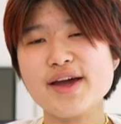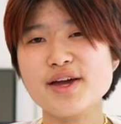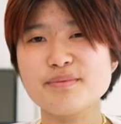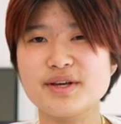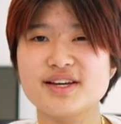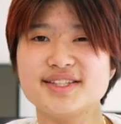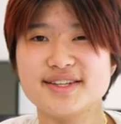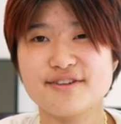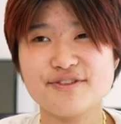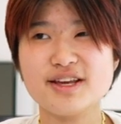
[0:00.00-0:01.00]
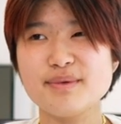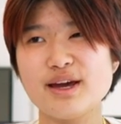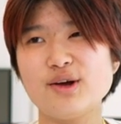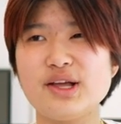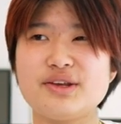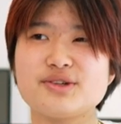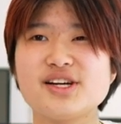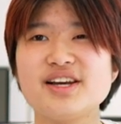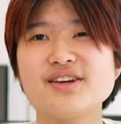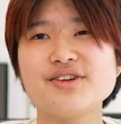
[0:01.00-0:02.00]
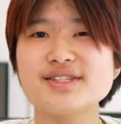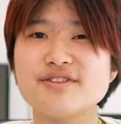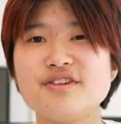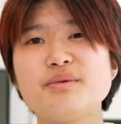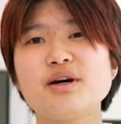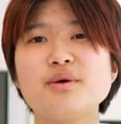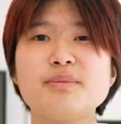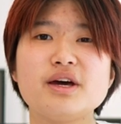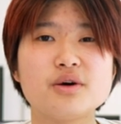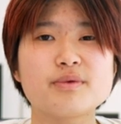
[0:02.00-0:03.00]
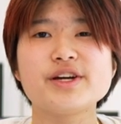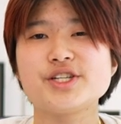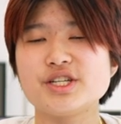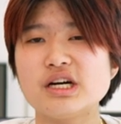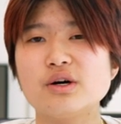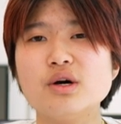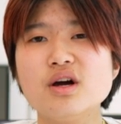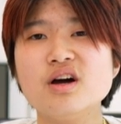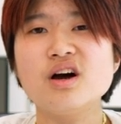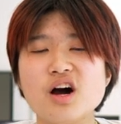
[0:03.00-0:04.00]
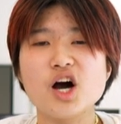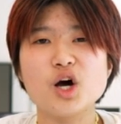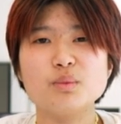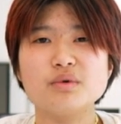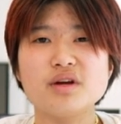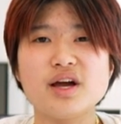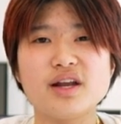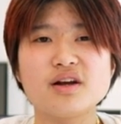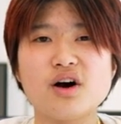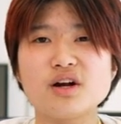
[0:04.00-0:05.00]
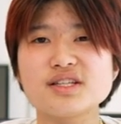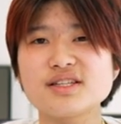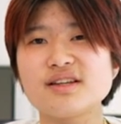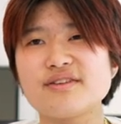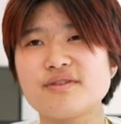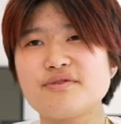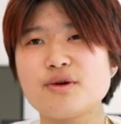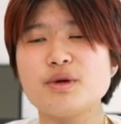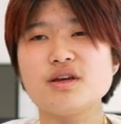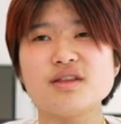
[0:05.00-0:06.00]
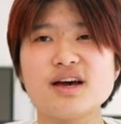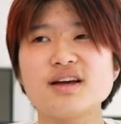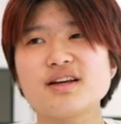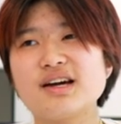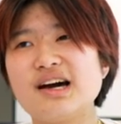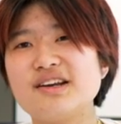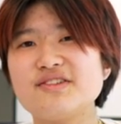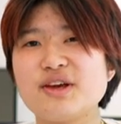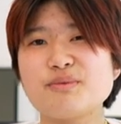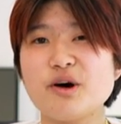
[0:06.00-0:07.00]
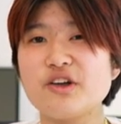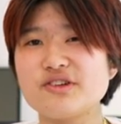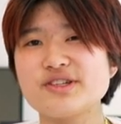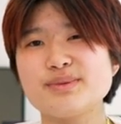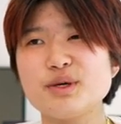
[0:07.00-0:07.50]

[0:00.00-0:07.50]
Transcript: in because they're female and they're trying to increase the female-male ratio. And honestly, for me, that kind of bothers